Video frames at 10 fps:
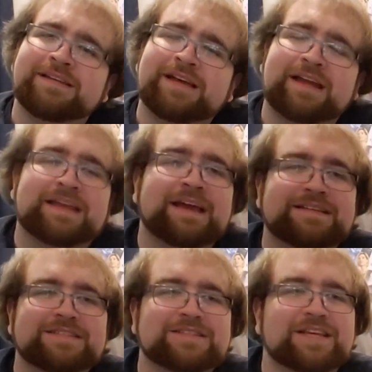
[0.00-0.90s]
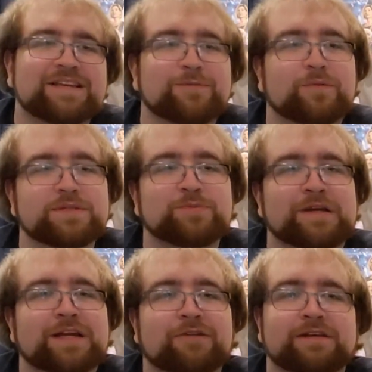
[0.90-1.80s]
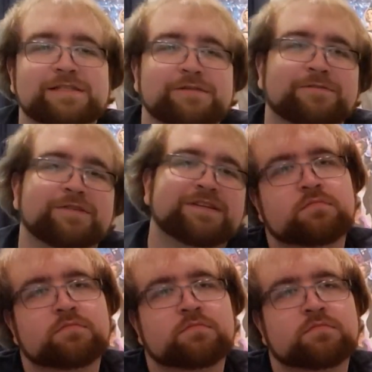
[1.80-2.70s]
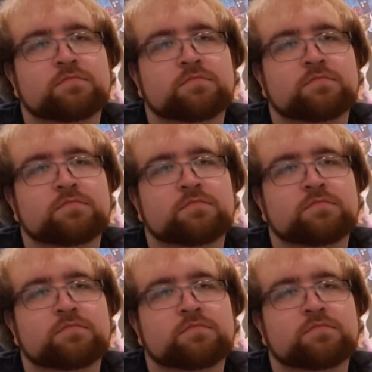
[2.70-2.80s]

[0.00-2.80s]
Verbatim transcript: I guess it was pretty aggressive. This